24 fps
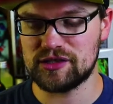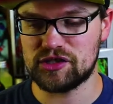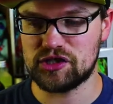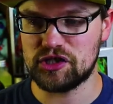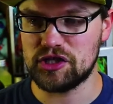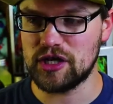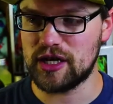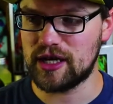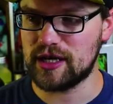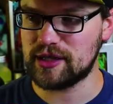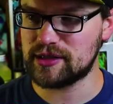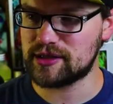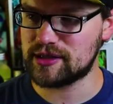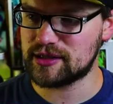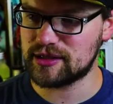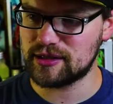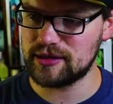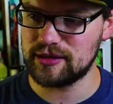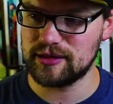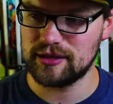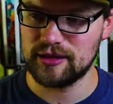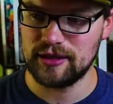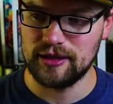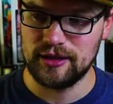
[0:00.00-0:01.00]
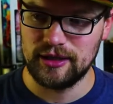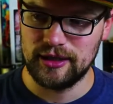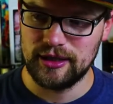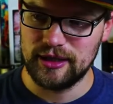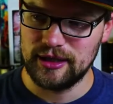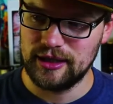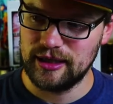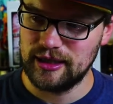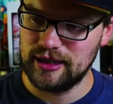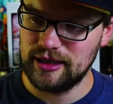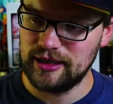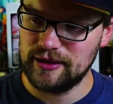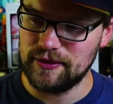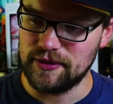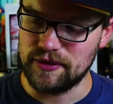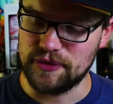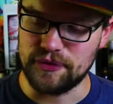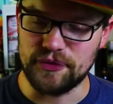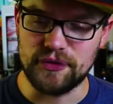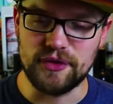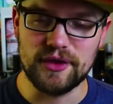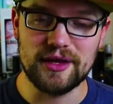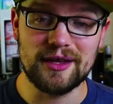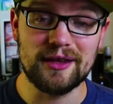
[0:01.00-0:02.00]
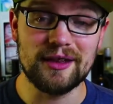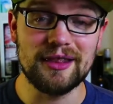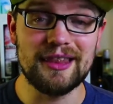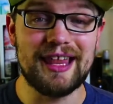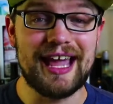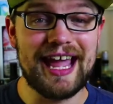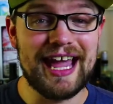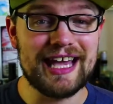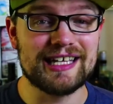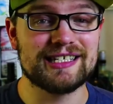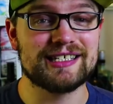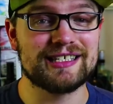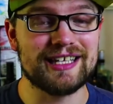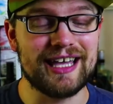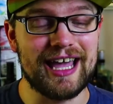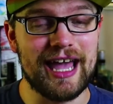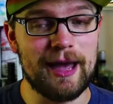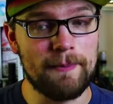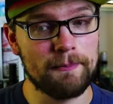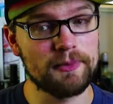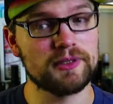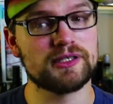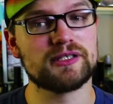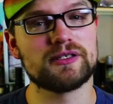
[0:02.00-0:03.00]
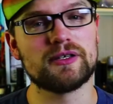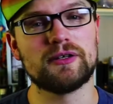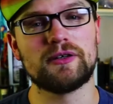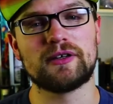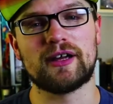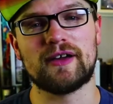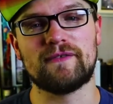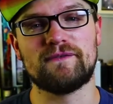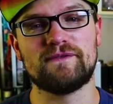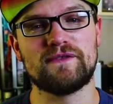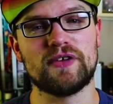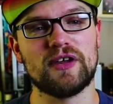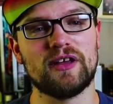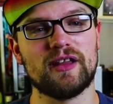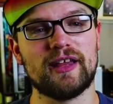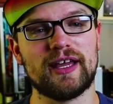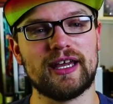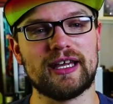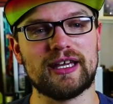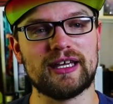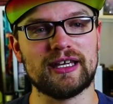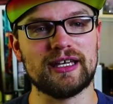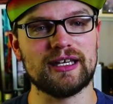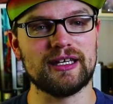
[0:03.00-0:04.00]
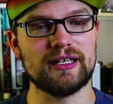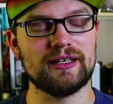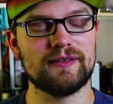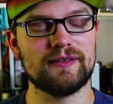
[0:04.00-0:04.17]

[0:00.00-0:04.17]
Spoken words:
Just the last episode, I feel like,